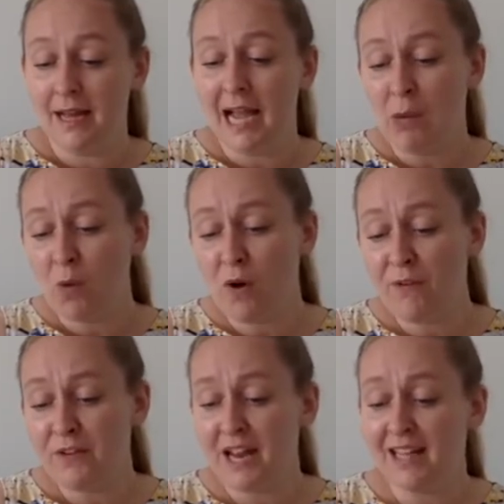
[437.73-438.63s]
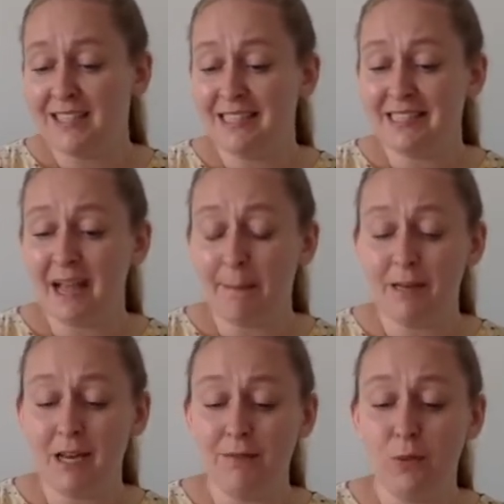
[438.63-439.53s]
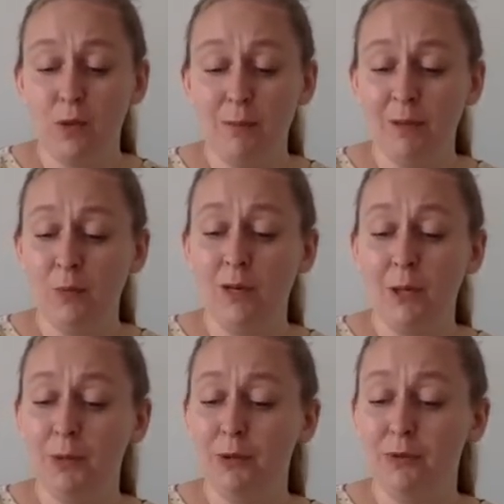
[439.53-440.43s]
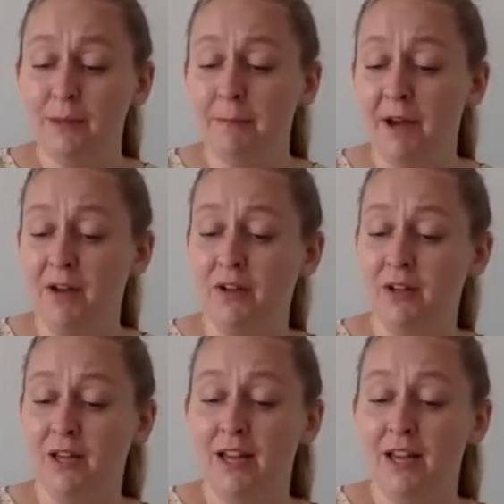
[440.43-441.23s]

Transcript: How often had he sat beneath the weeping willow in Green Park